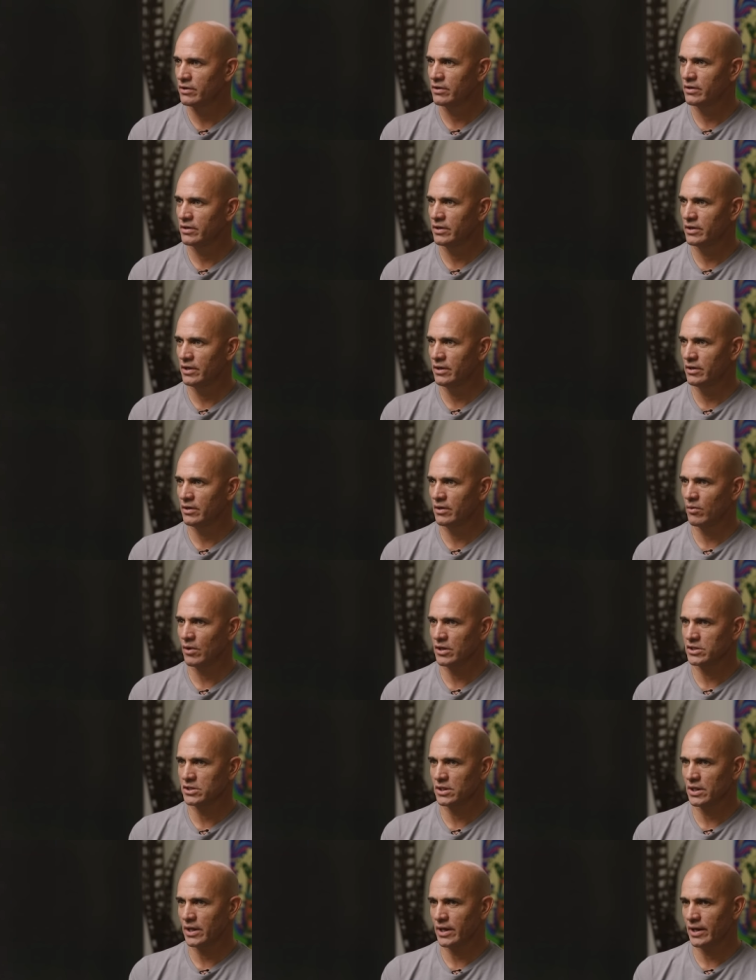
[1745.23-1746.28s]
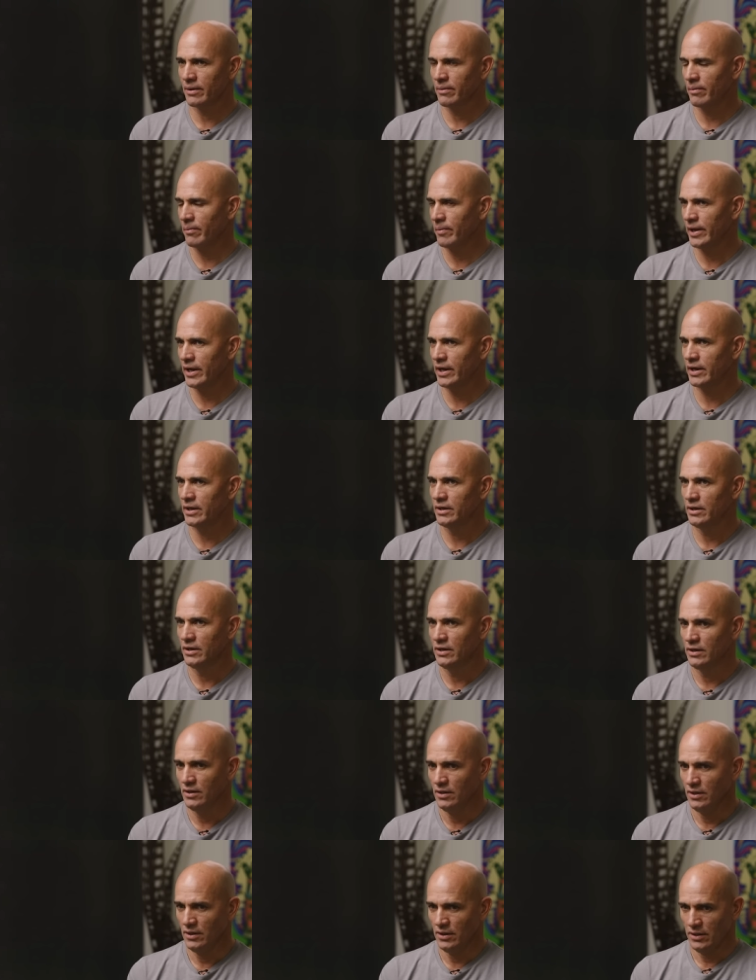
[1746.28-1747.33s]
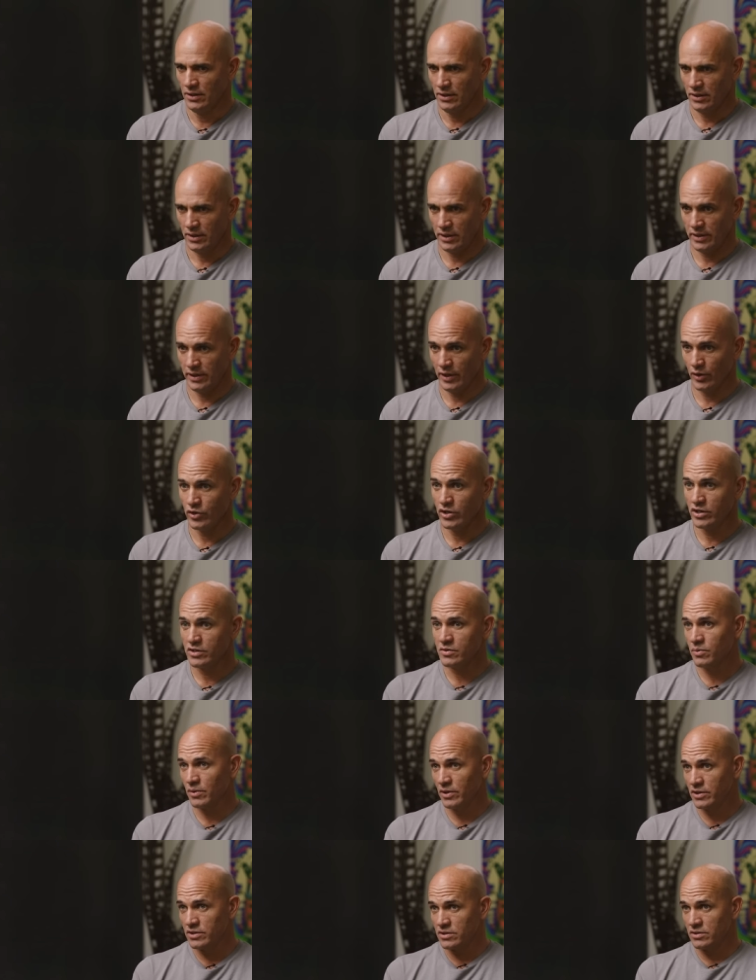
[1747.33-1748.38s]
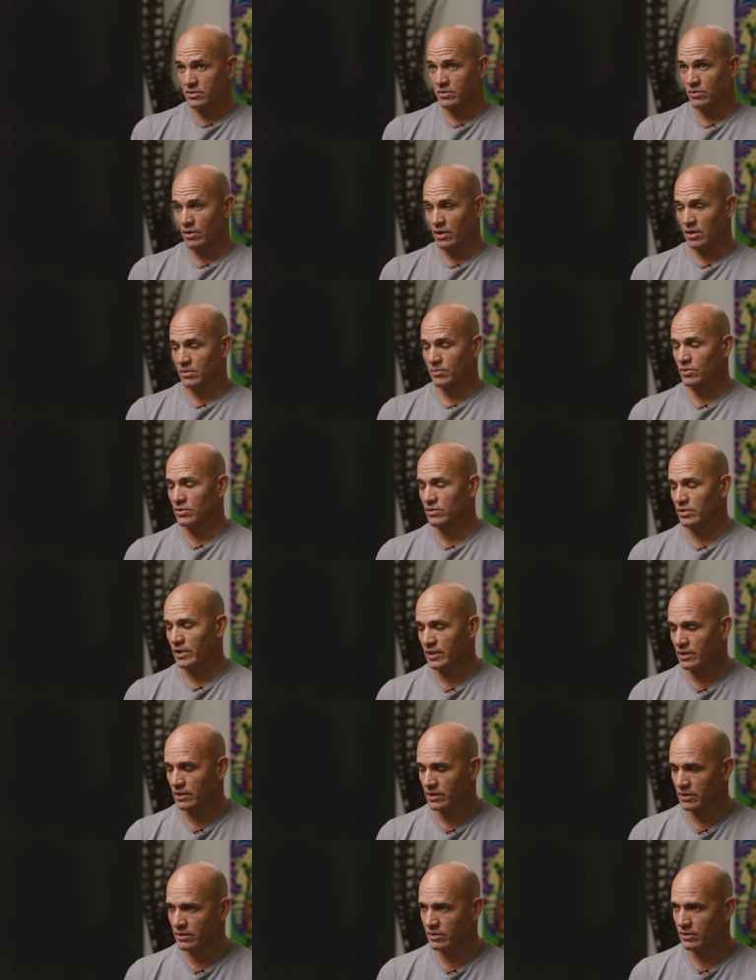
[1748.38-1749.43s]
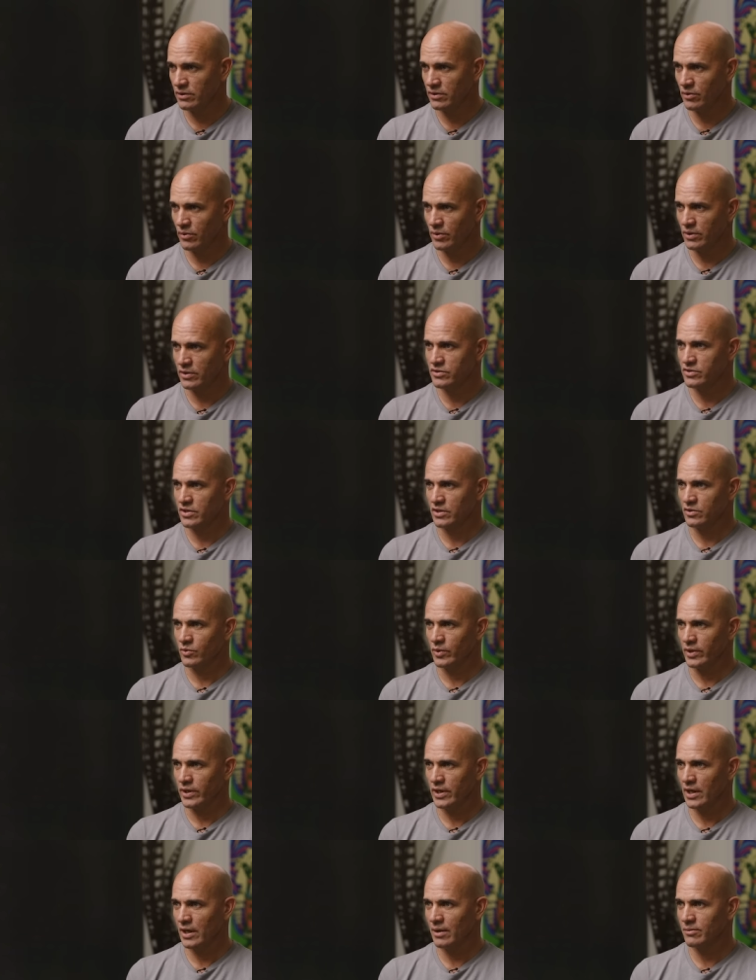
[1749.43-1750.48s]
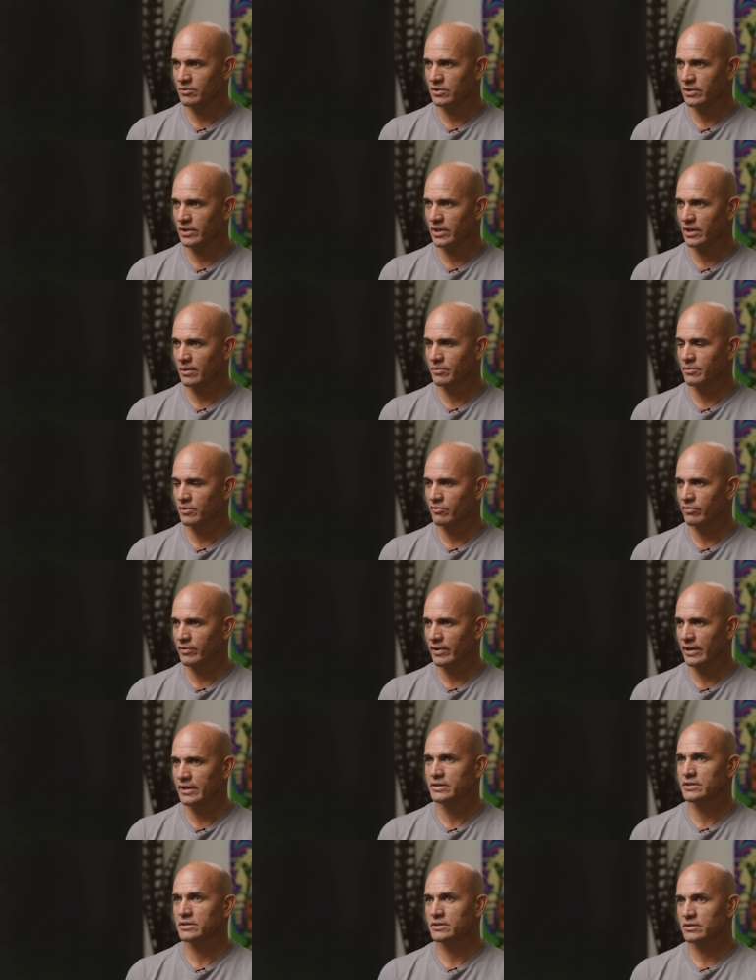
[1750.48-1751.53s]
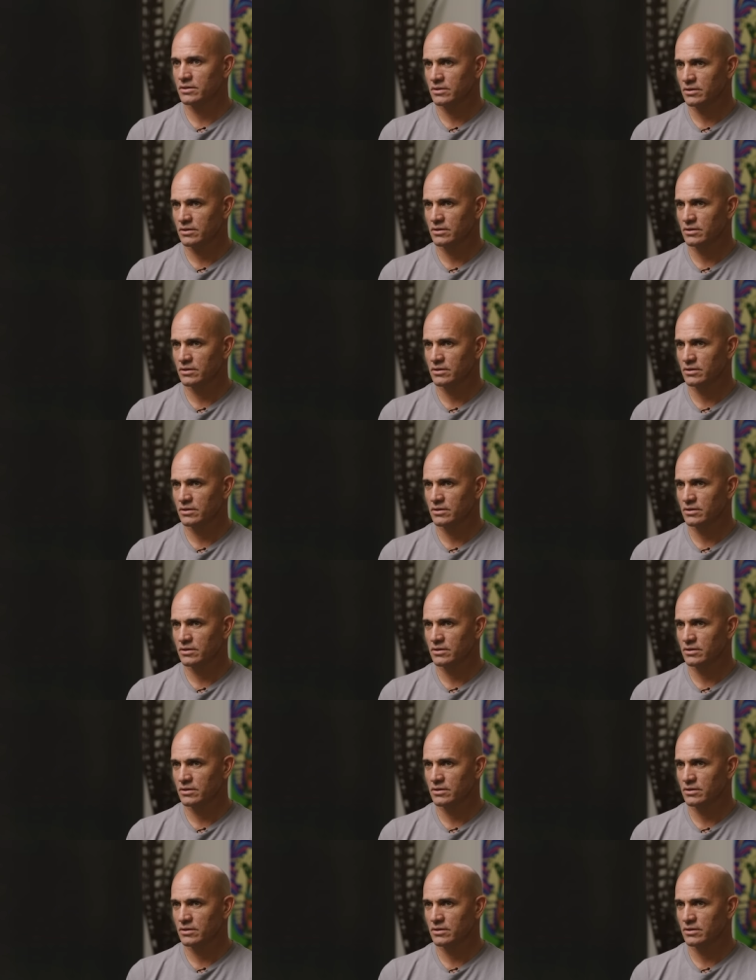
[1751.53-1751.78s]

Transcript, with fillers: Mm-hmm. You know, mm-hmm. I watch a lot of MMA, and their discipline's incredible. Like doing six week camps leading up to fights.